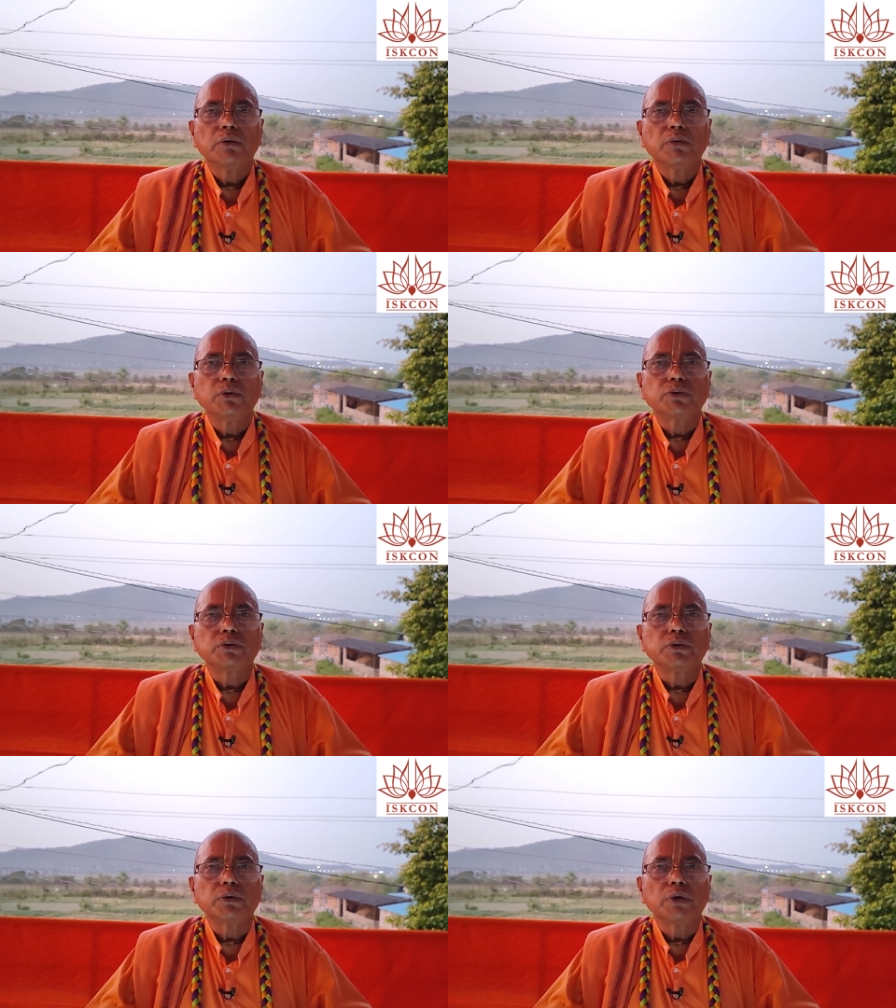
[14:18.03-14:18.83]
we
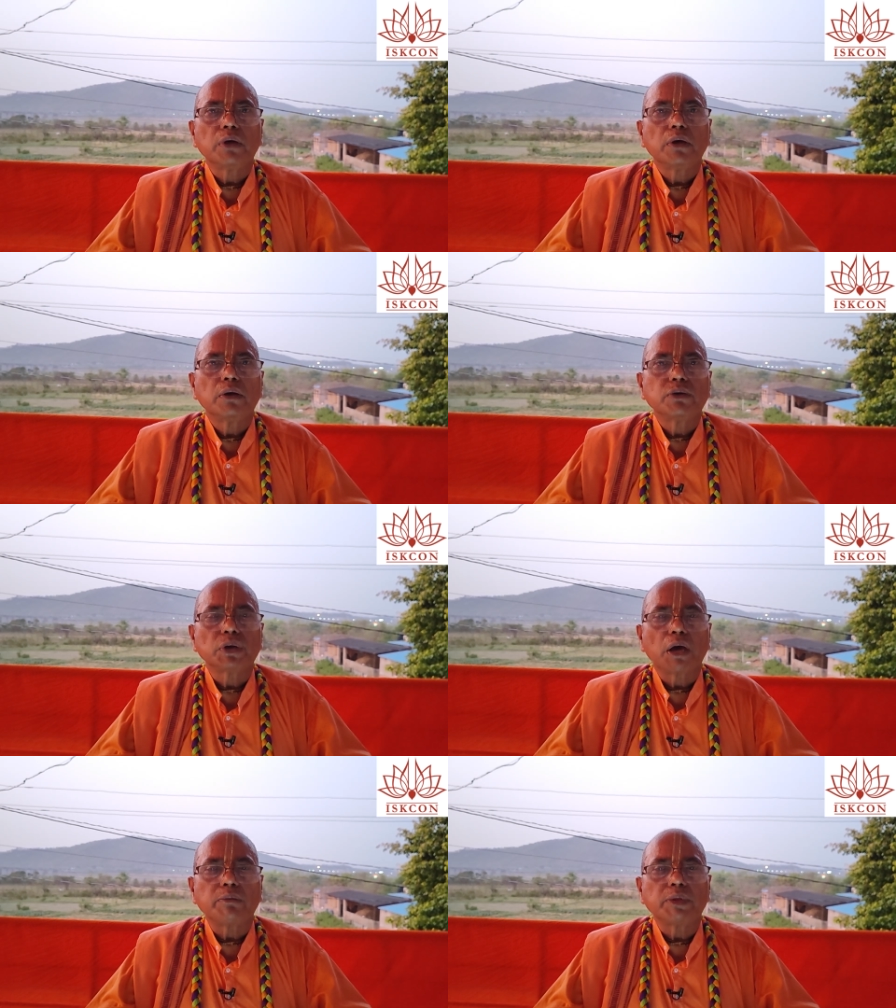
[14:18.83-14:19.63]
should
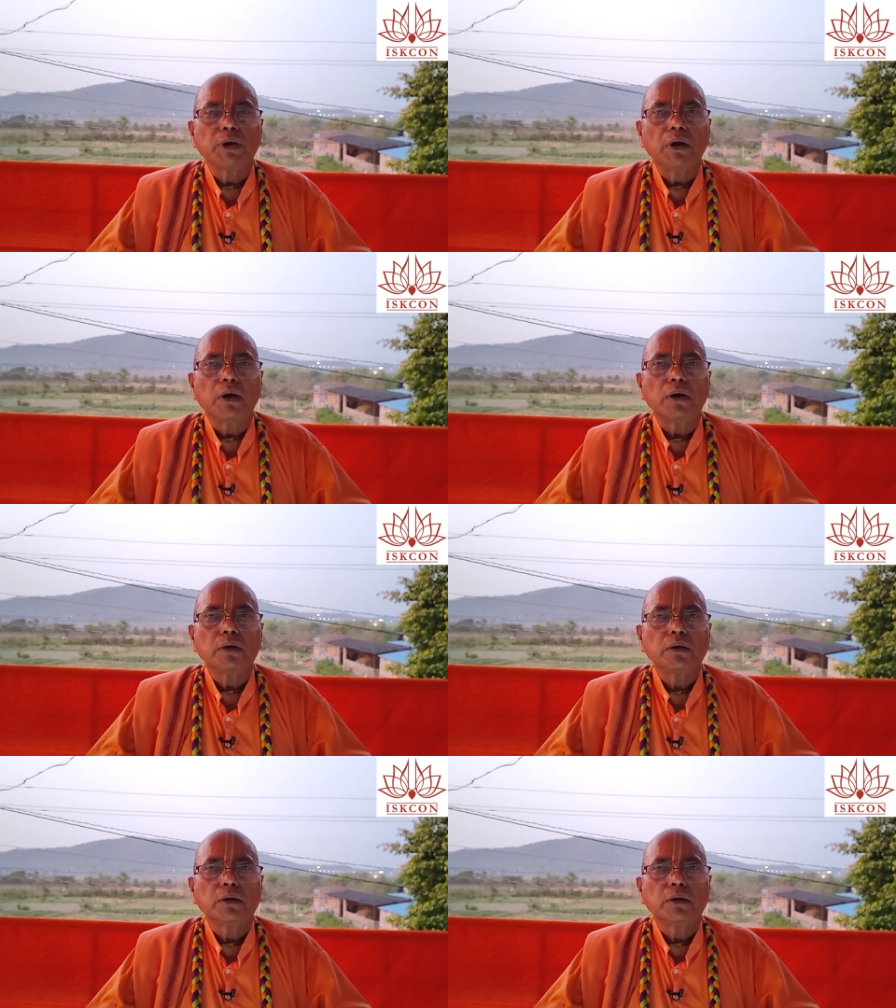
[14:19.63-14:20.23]
serve the Lord.